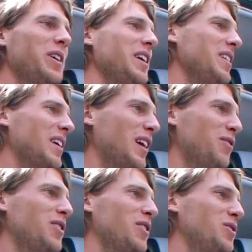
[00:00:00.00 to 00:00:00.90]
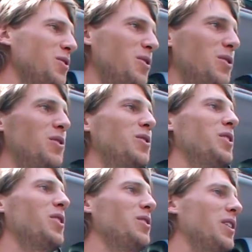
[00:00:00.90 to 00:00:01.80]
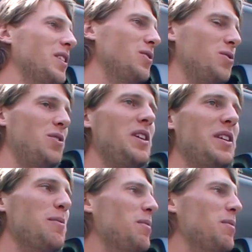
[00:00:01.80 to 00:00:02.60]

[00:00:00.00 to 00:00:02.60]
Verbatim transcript: we eat after to you know the, to clean the